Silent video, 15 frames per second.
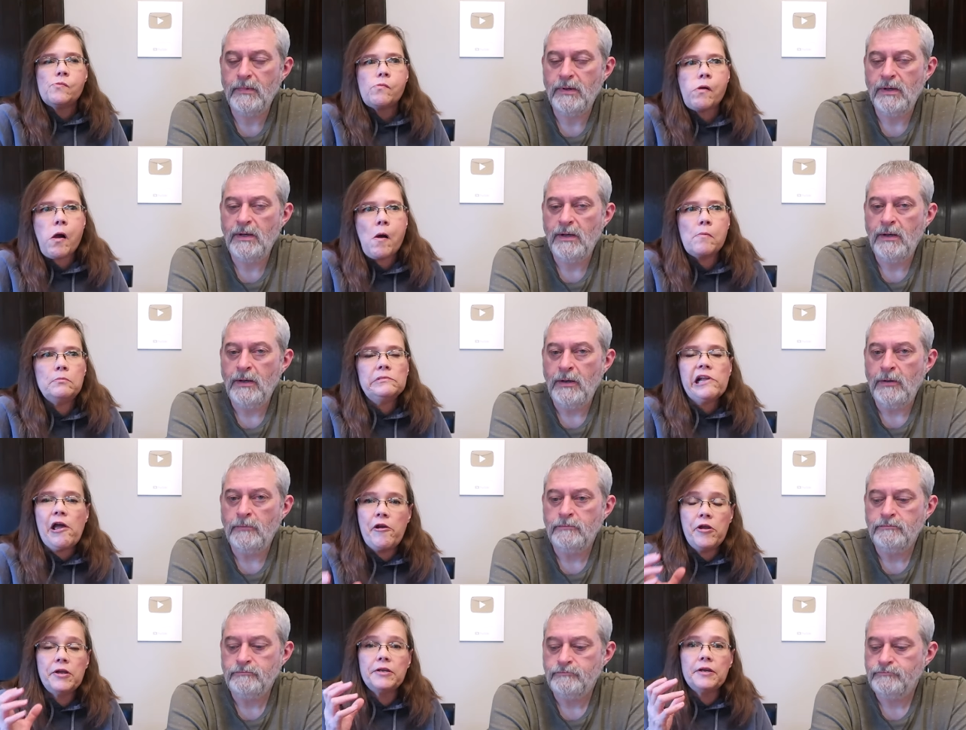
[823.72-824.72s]
Speaker 1: Um,
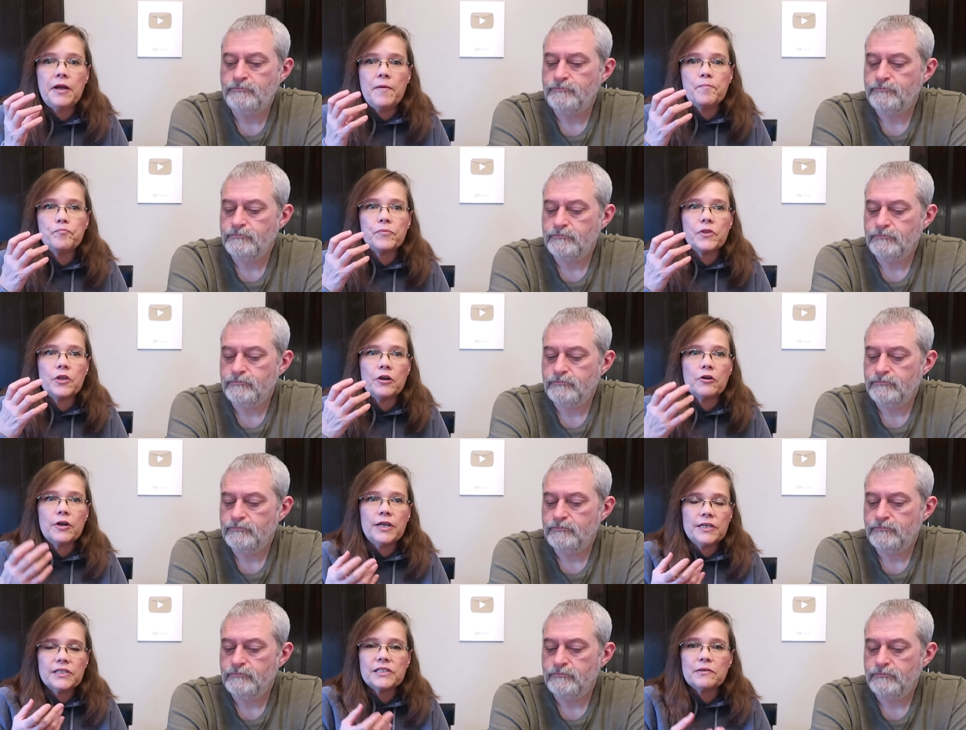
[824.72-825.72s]
and it, it, there
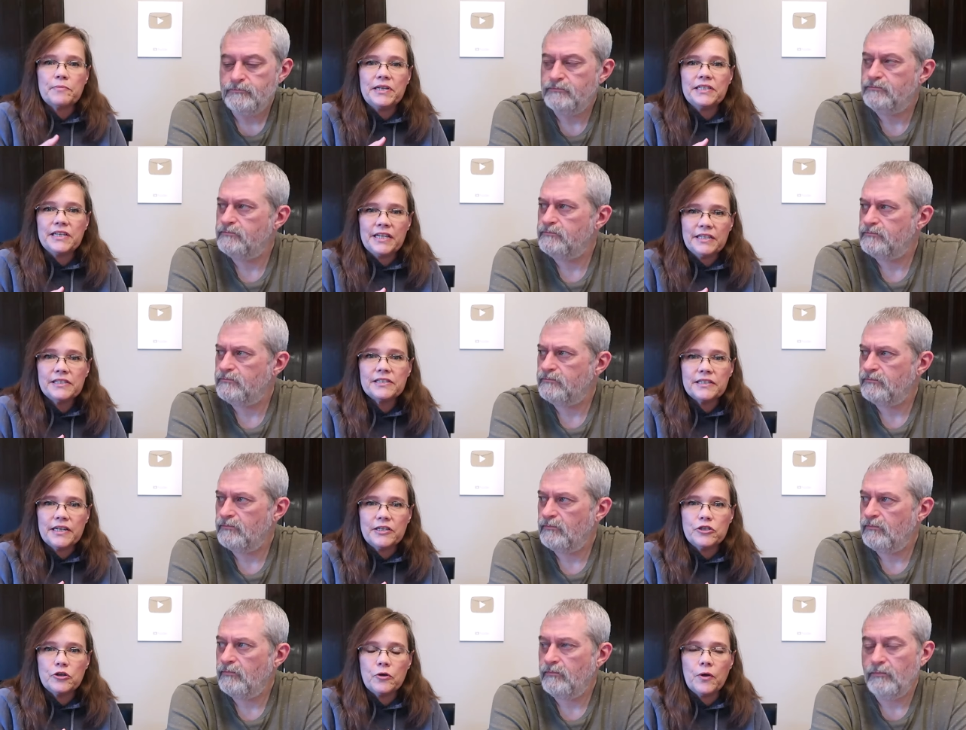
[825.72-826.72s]
is some
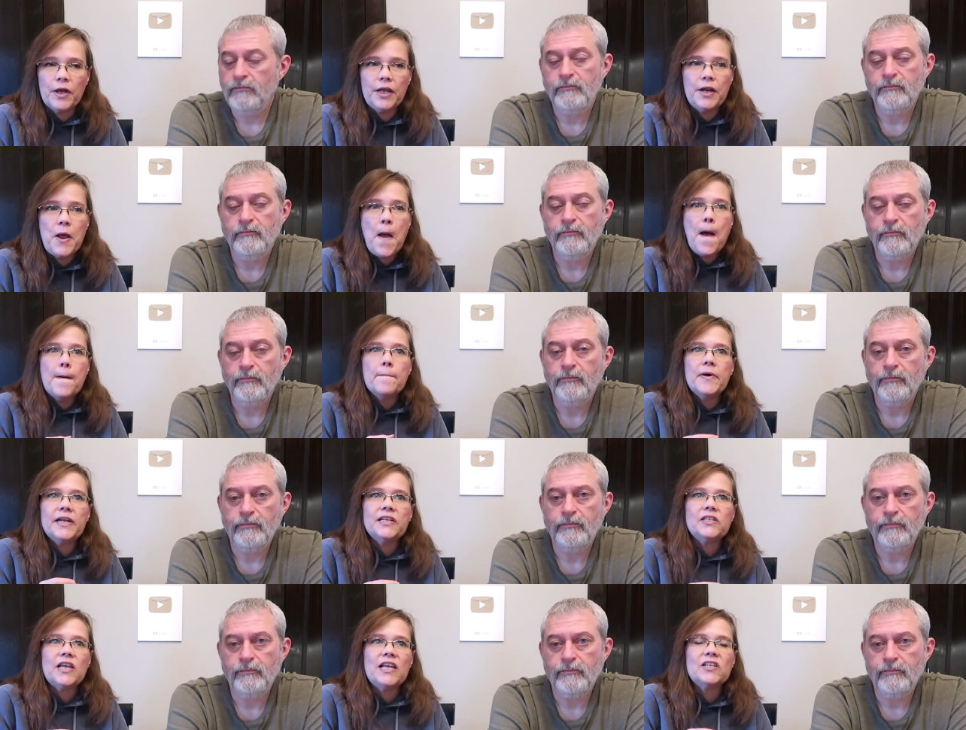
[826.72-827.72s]
intensity to it, mm-hmm. but
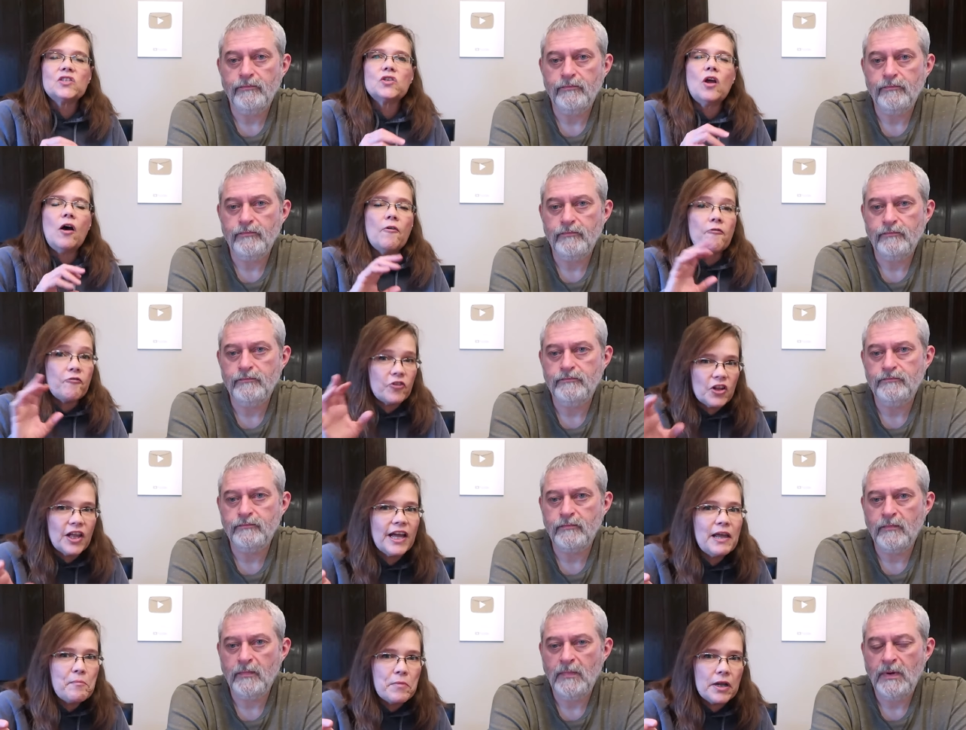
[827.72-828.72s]
it, it's not
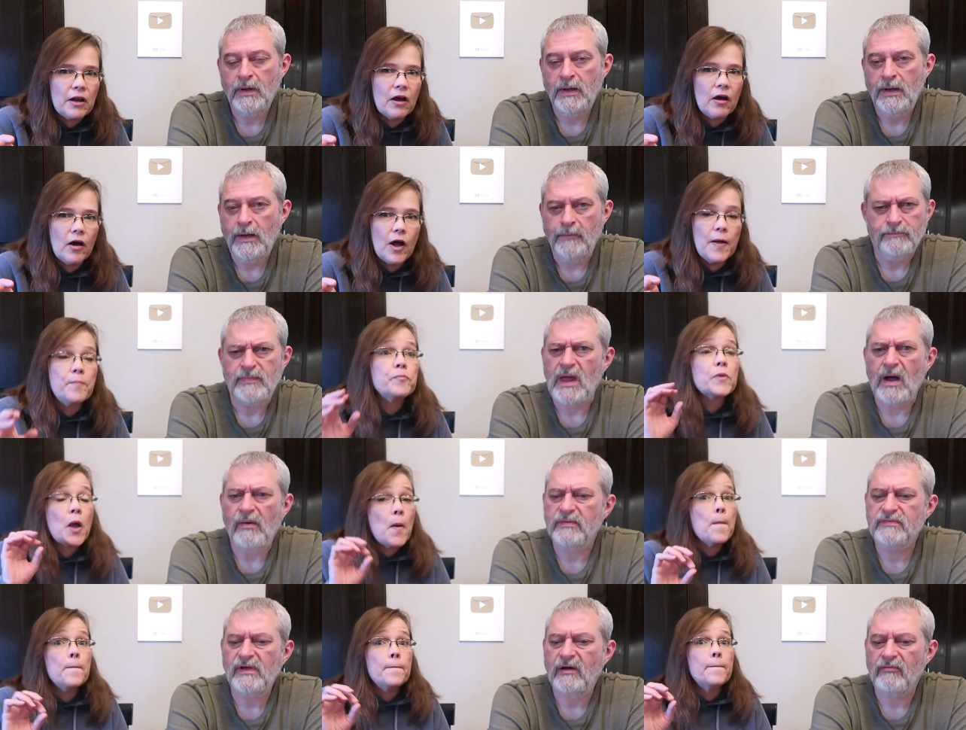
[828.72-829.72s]
flaming hot.
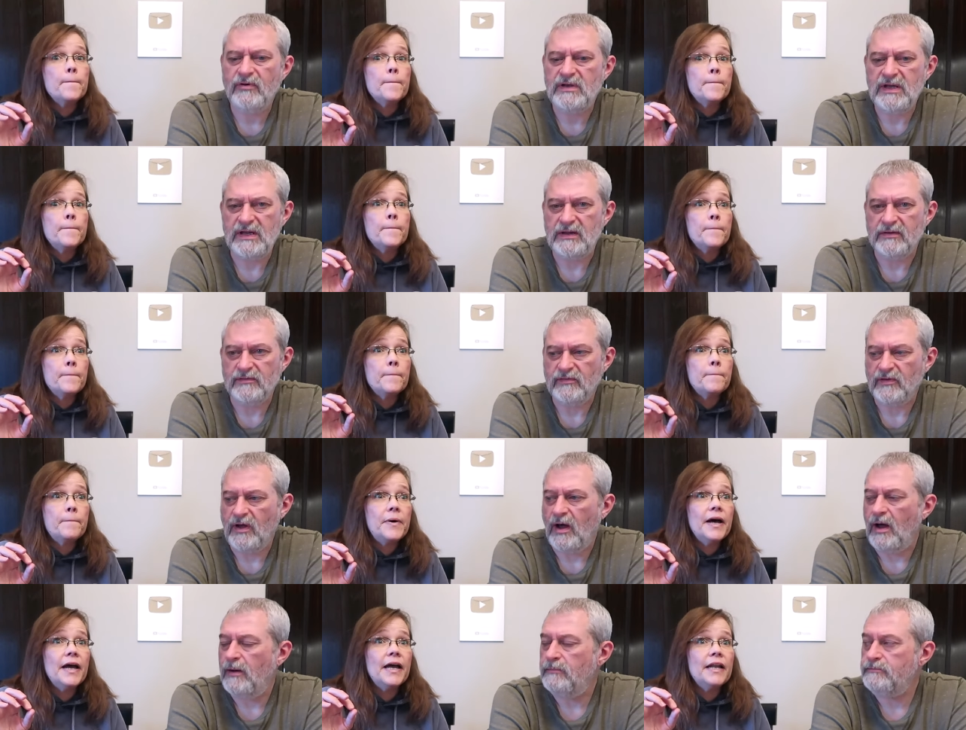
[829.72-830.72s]
Speaker 2: No, it's not ridiculously
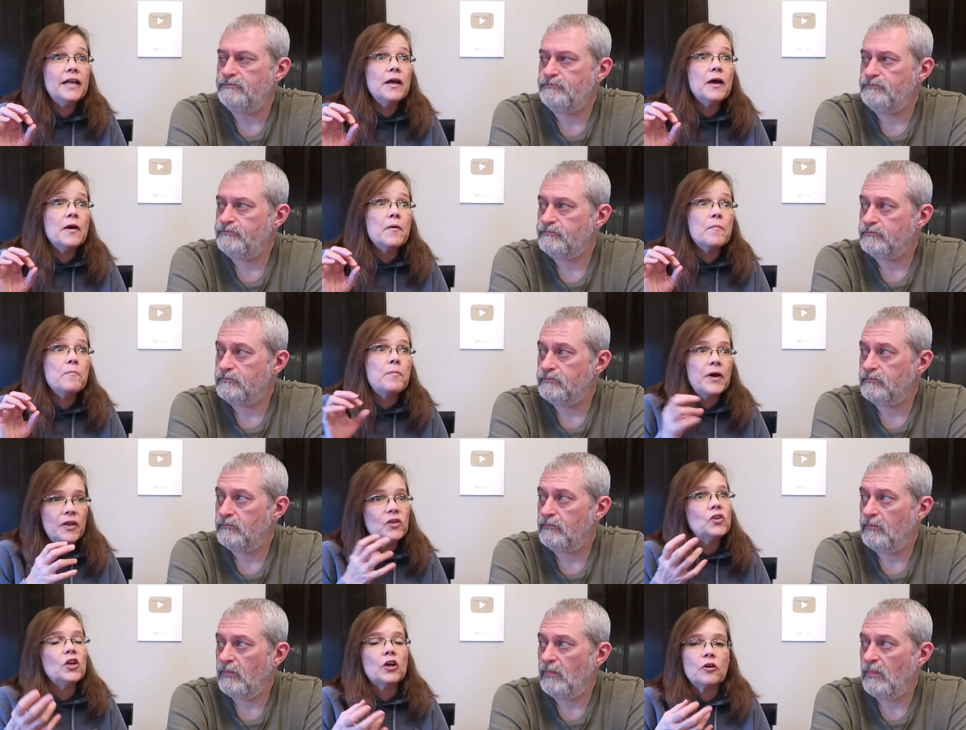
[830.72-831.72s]
hot.
Speaker 1: But
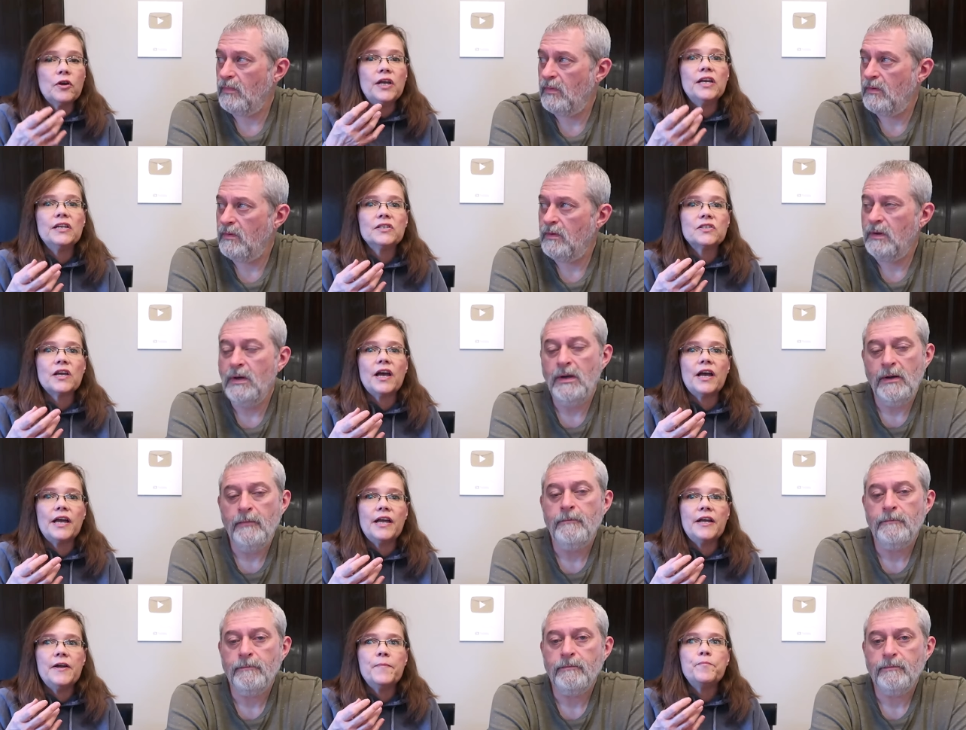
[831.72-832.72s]
but there is
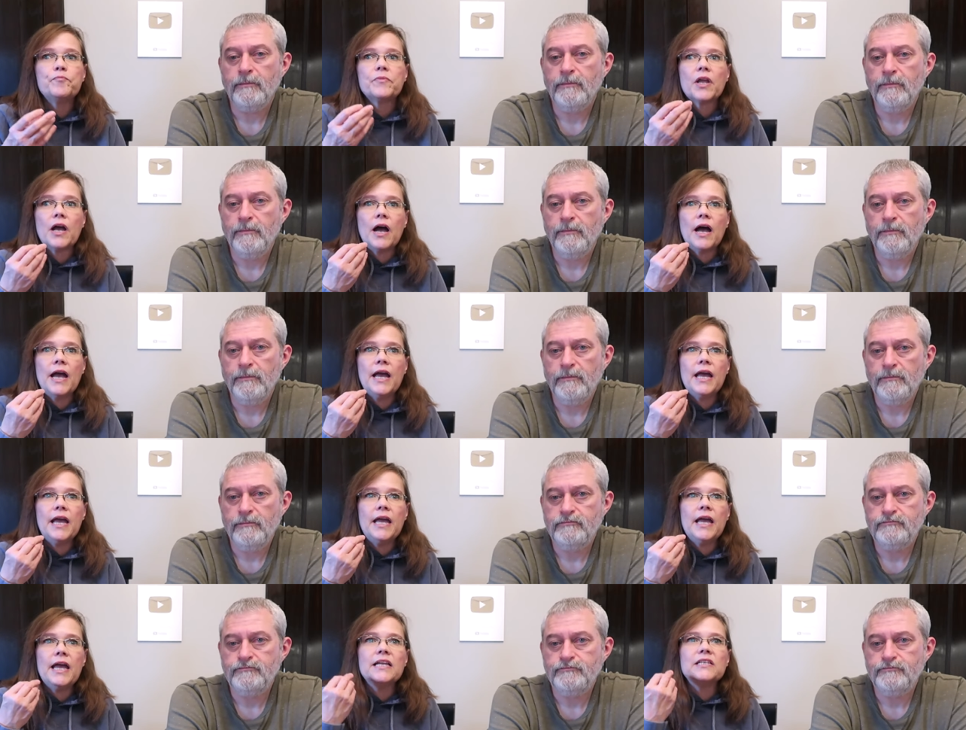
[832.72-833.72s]
a
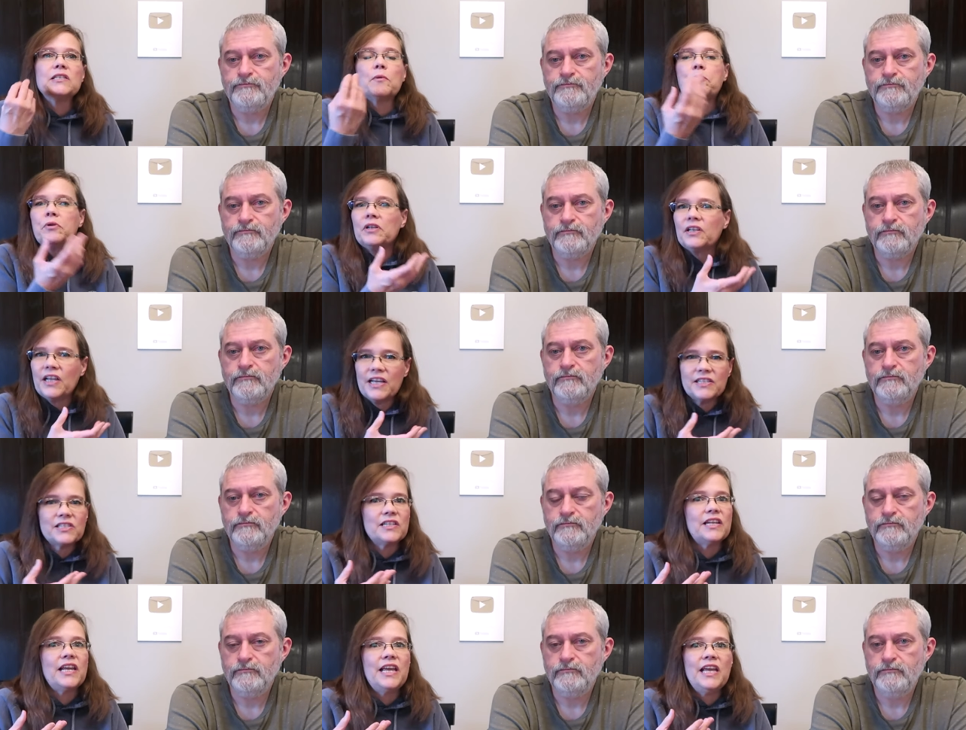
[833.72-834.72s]
a it's a
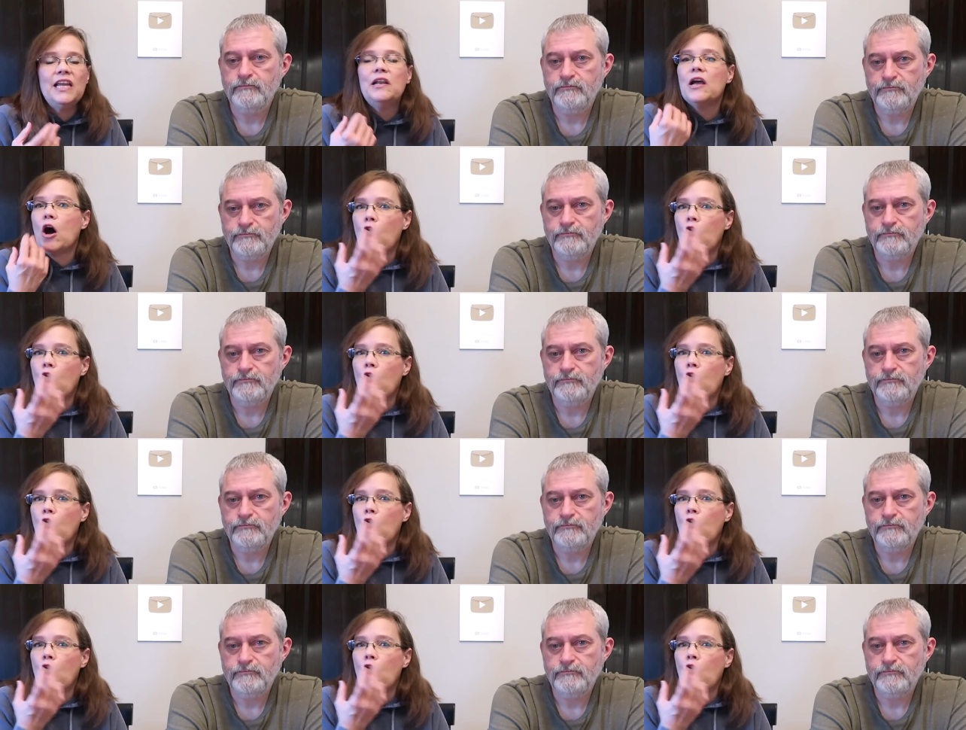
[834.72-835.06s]
pleasant heat